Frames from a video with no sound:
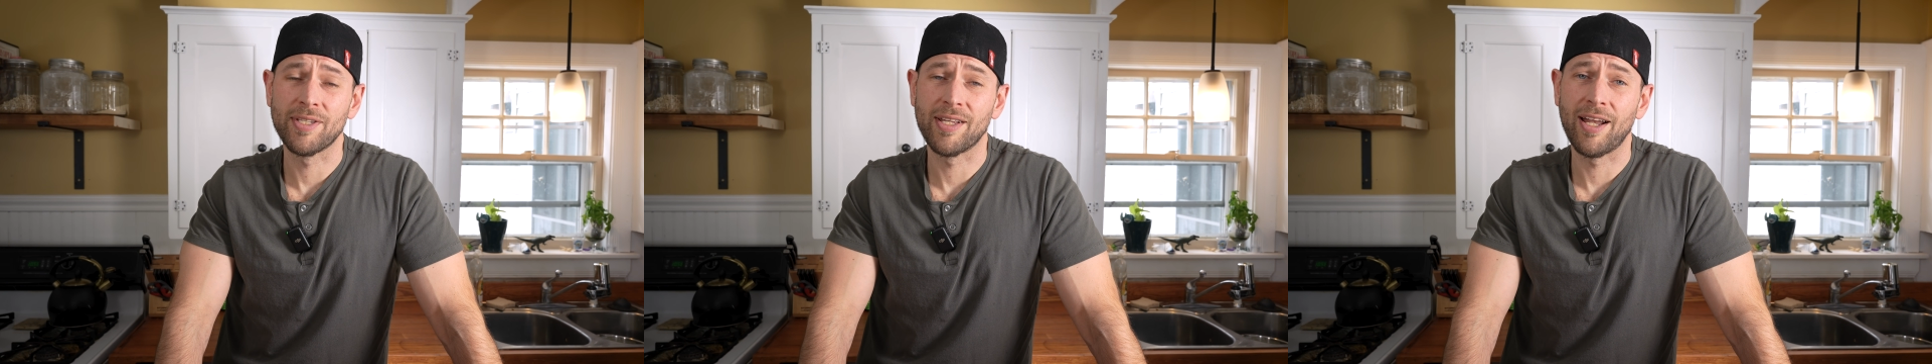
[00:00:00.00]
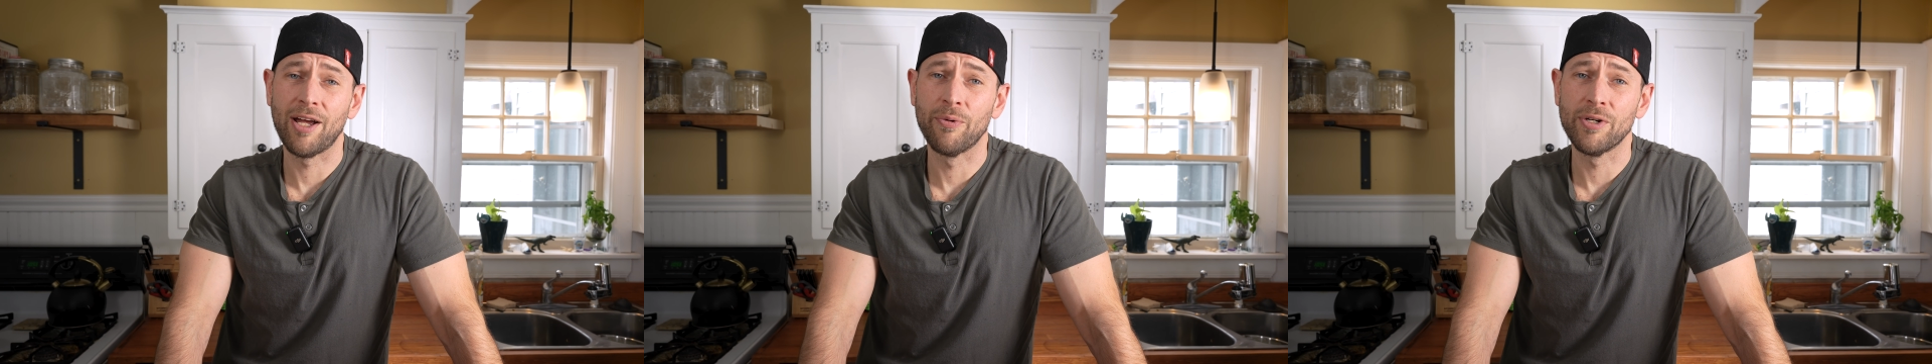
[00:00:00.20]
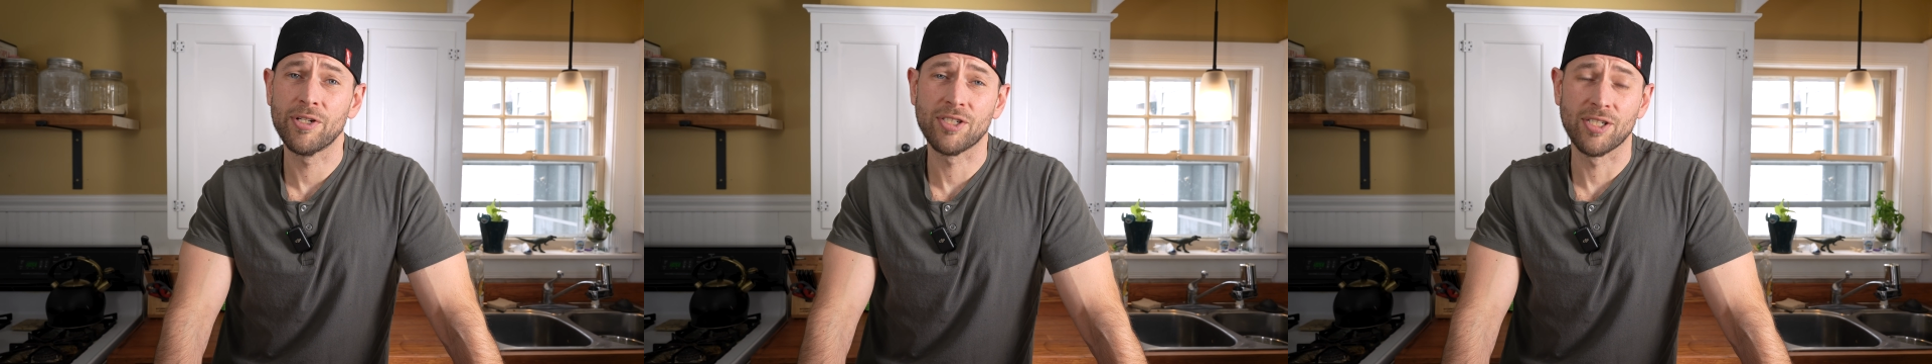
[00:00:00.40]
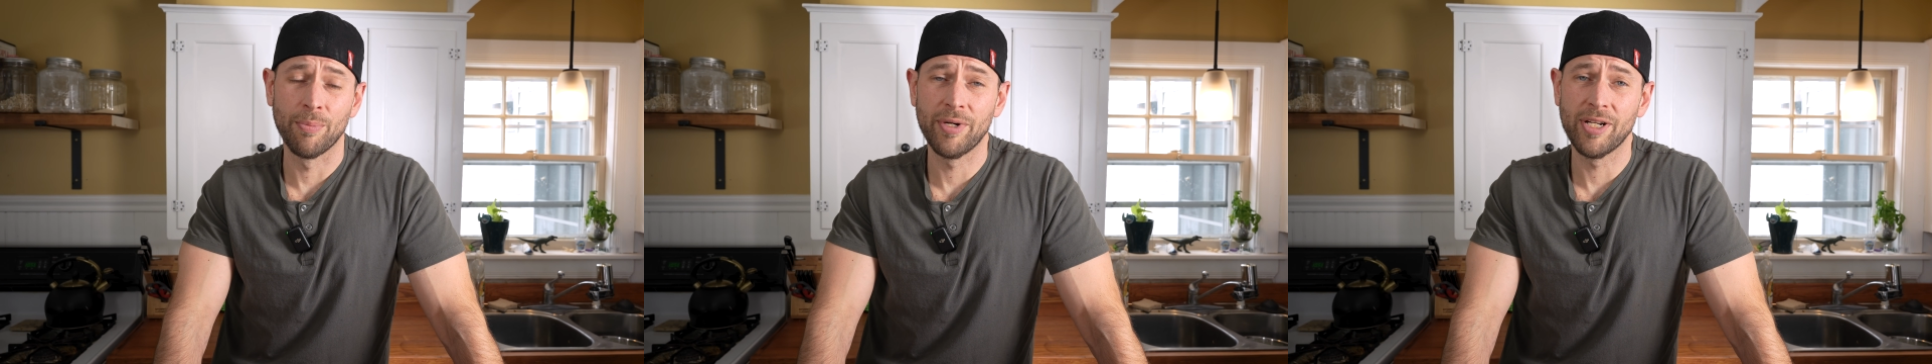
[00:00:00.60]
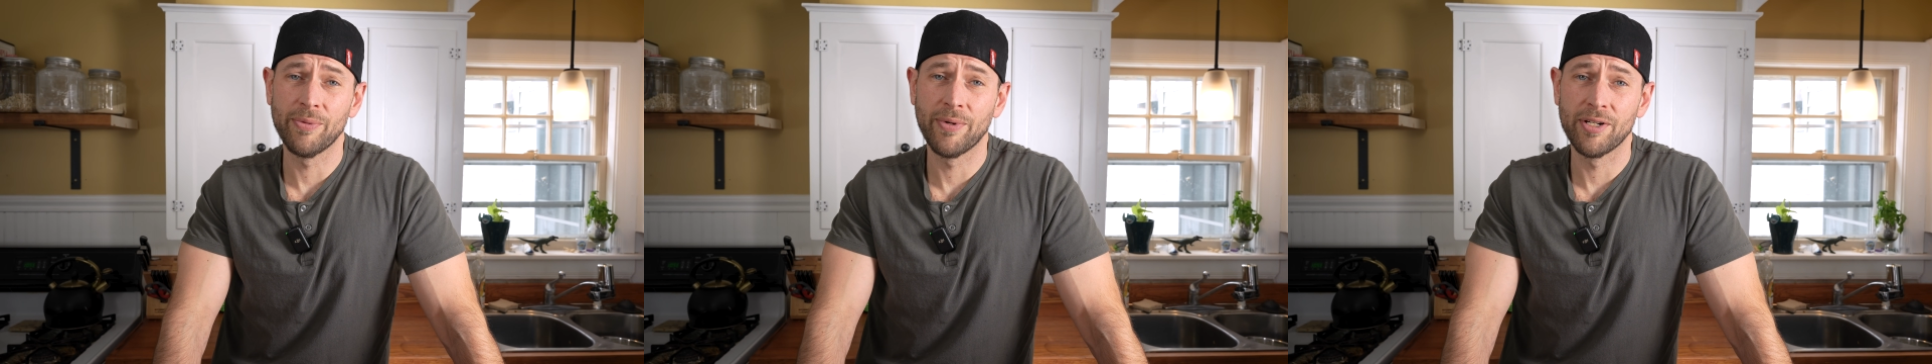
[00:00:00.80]
that I wish
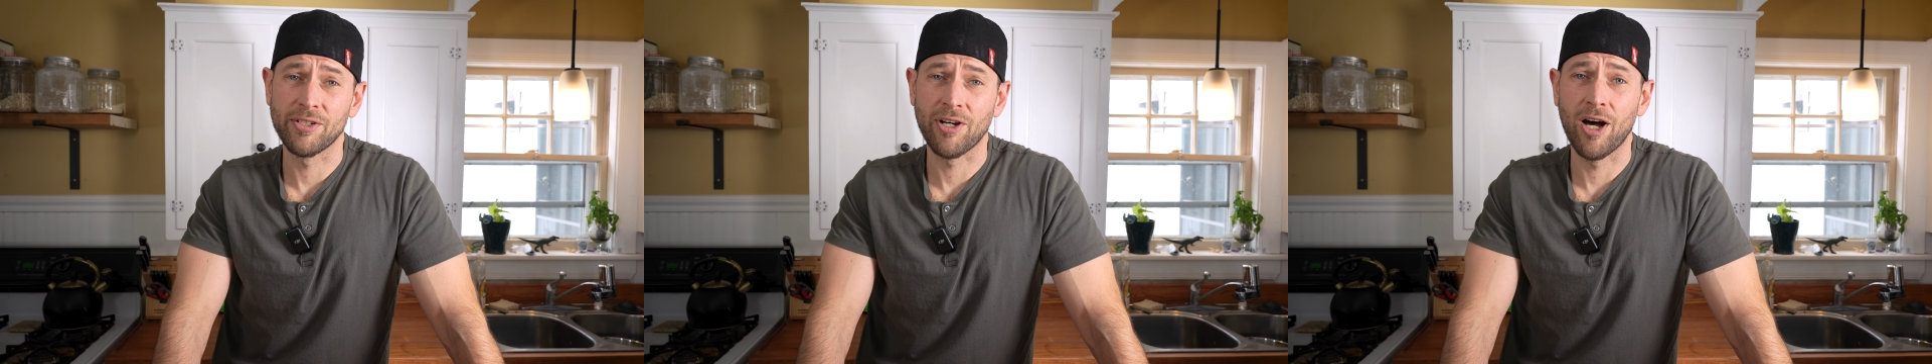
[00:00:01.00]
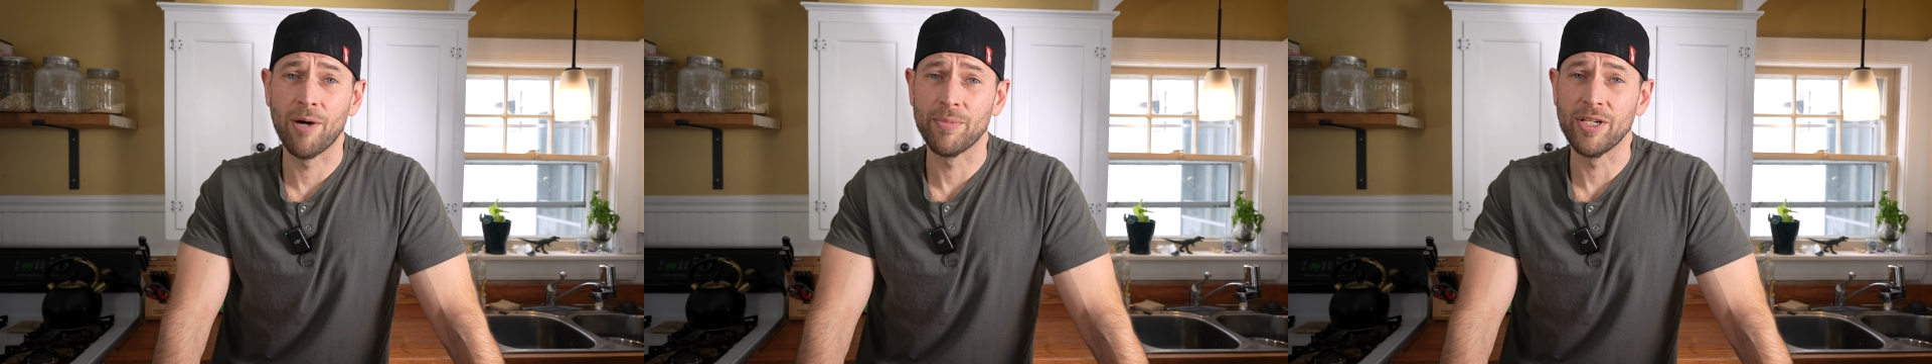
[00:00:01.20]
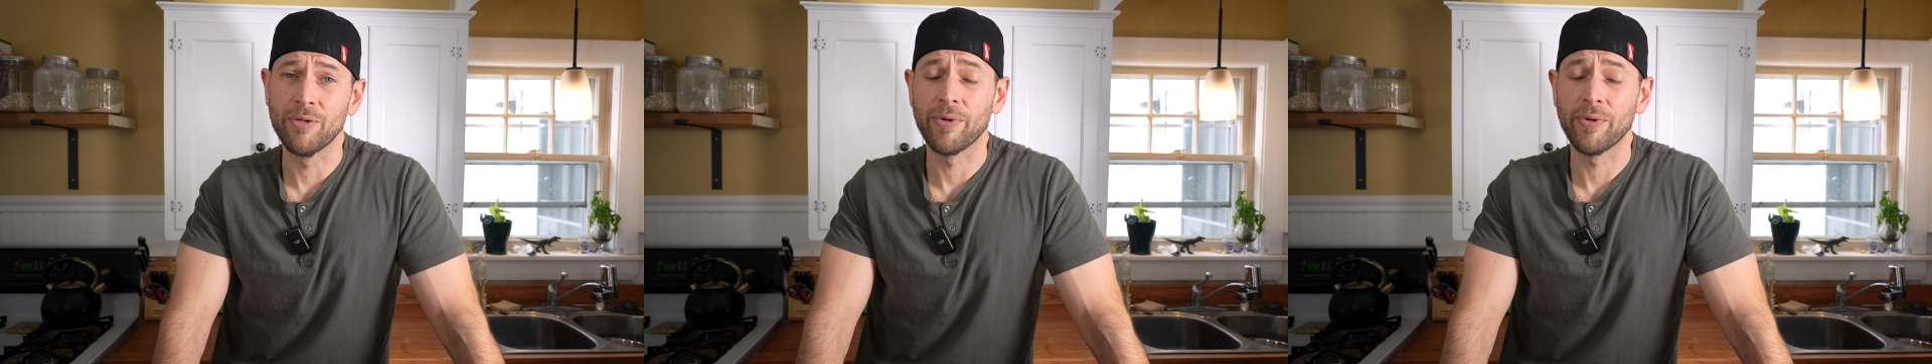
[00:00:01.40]
somebody would have taught me